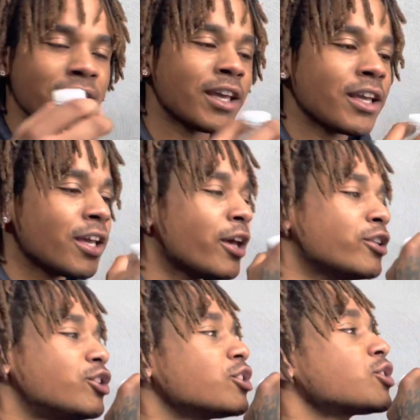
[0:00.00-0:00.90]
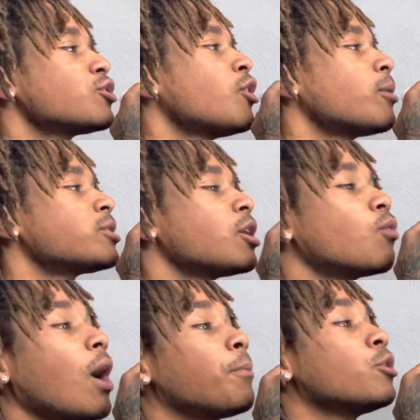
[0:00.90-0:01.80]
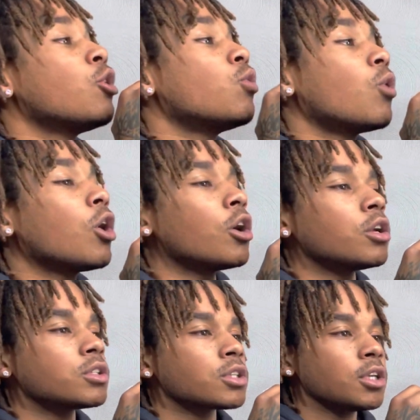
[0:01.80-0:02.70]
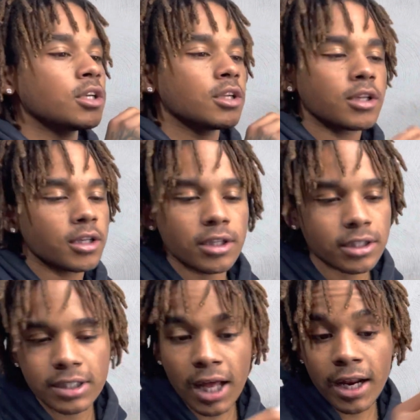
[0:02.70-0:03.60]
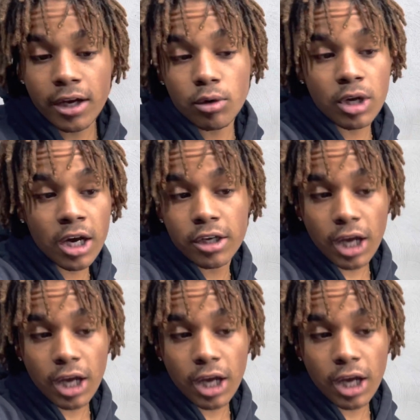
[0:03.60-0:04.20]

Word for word: and, and just, you know what I'm saying, rapping your words, that ain't gonna cut it.